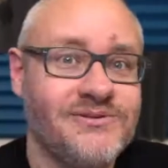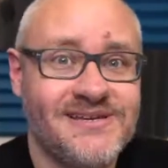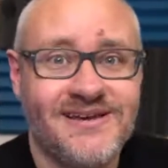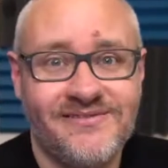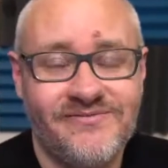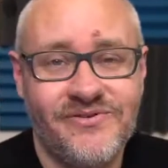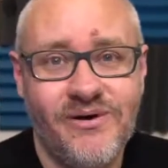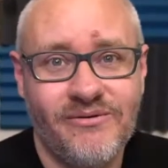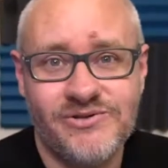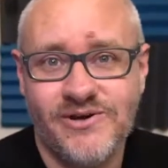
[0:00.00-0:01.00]
it's like a few
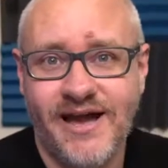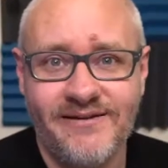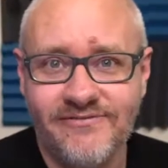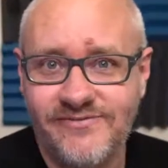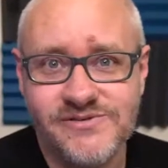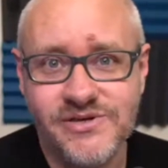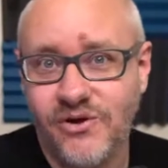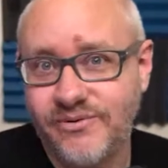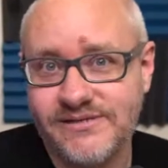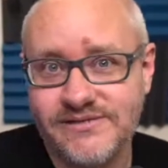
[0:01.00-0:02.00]
hour drive to
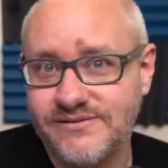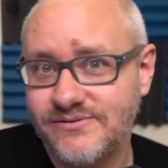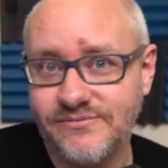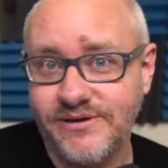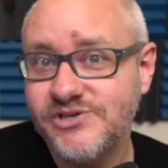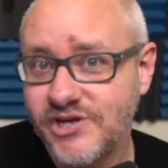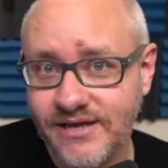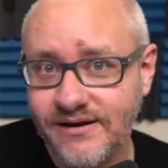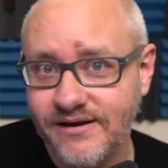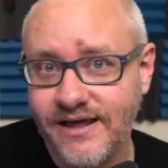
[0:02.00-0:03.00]
go into
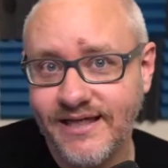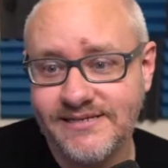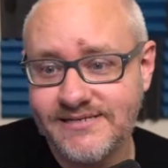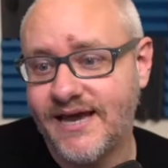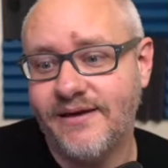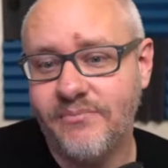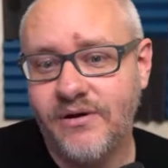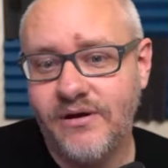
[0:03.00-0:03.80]
Michigan, and at the time